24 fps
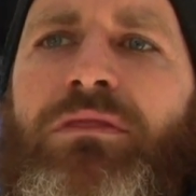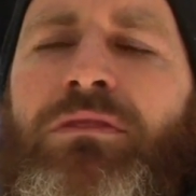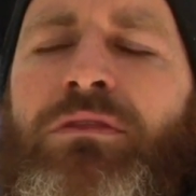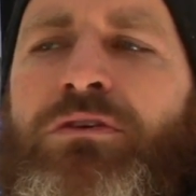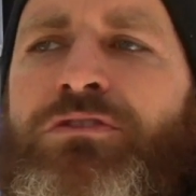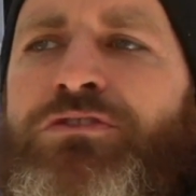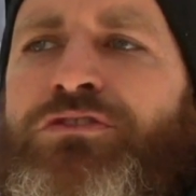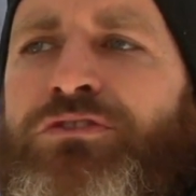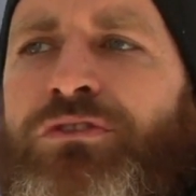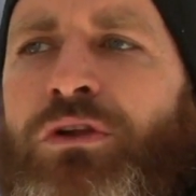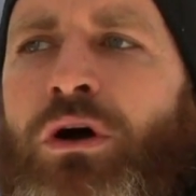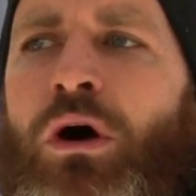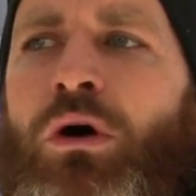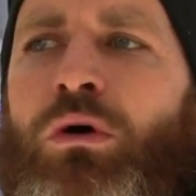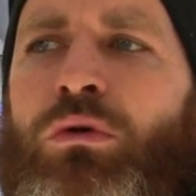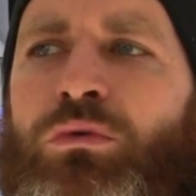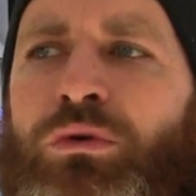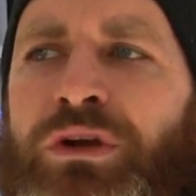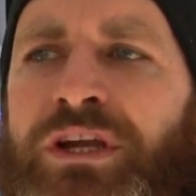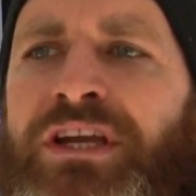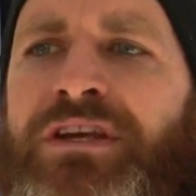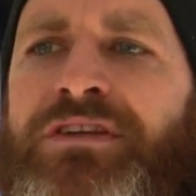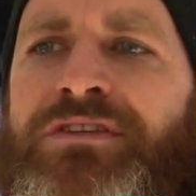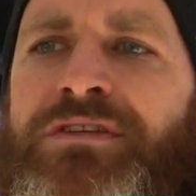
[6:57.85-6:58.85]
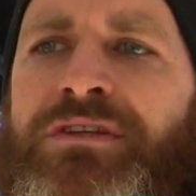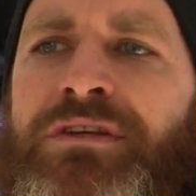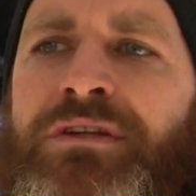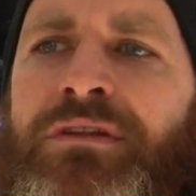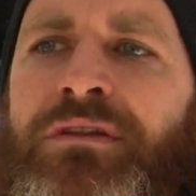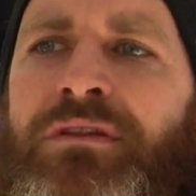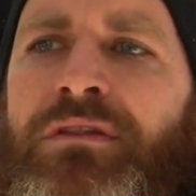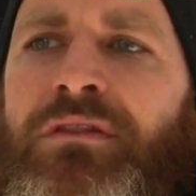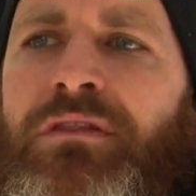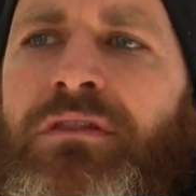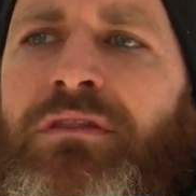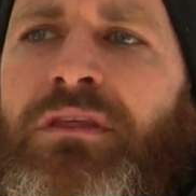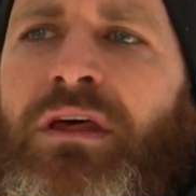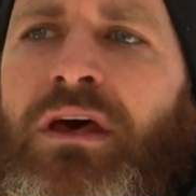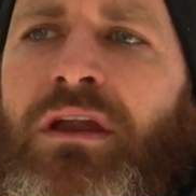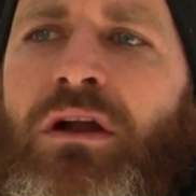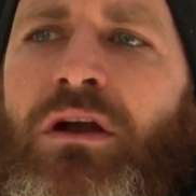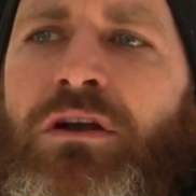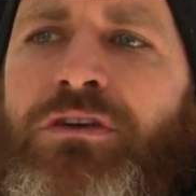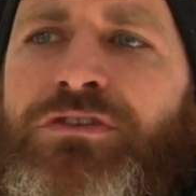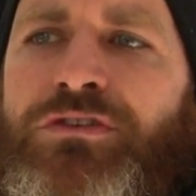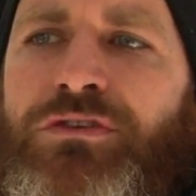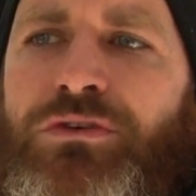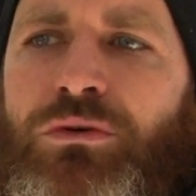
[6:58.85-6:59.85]
There's no reason that
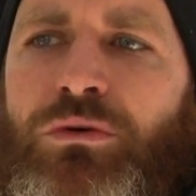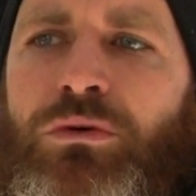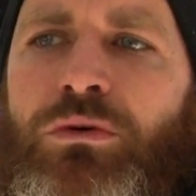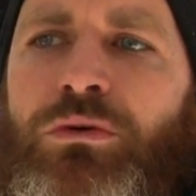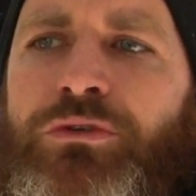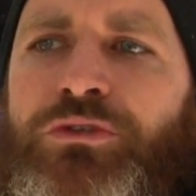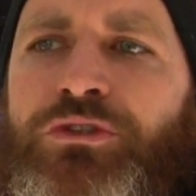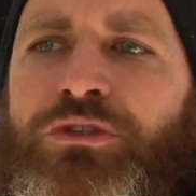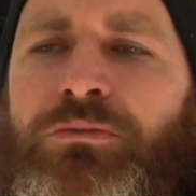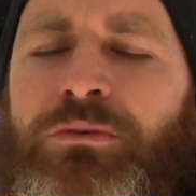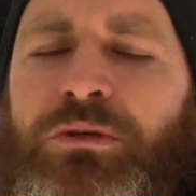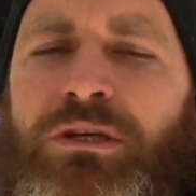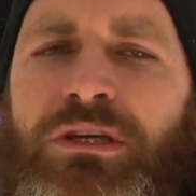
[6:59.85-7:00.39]
our schools should